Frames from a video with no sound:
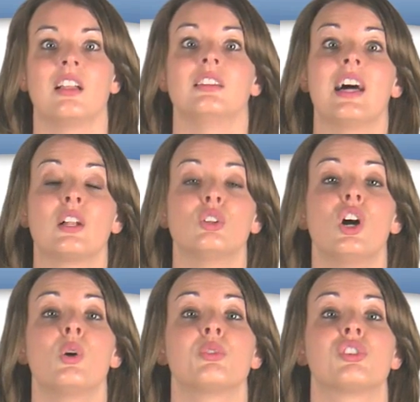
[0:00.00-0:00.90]
let
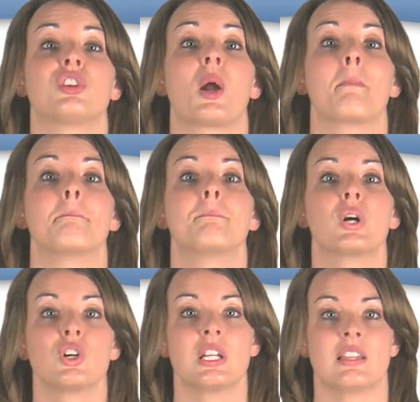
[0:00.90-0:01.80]
alone start
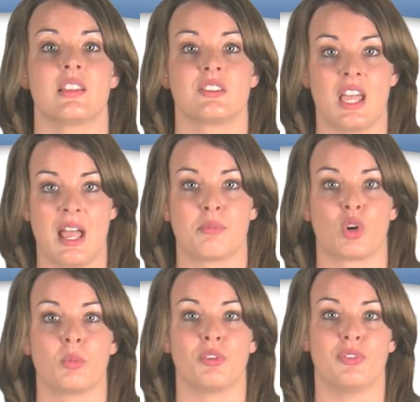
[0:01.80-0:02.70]
burning this
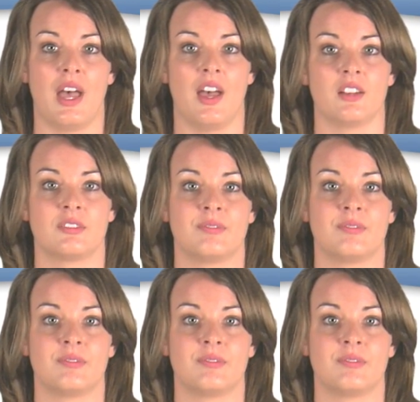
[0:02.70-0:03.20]
abnormal fat.